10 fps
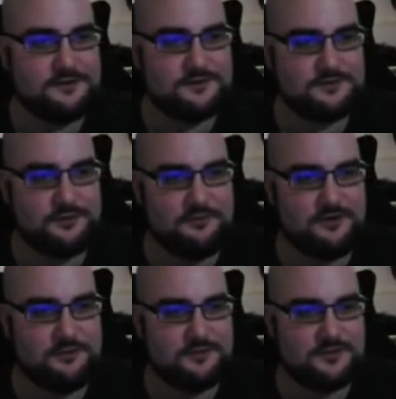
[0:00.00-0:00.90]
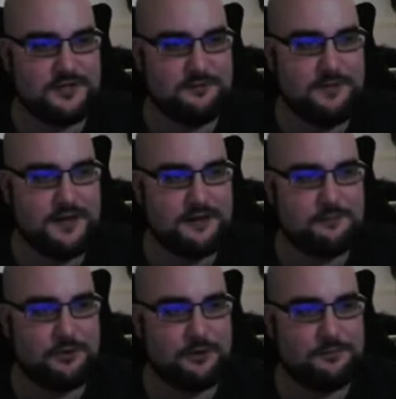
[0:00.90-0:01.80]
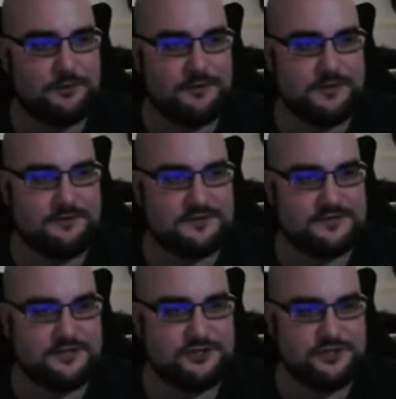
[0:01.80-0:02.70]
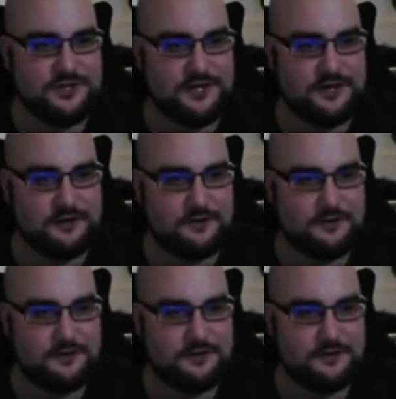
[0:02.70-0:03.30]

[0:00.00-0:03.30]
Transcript: So we've gone with a lot of pink and purple in this kitchen here.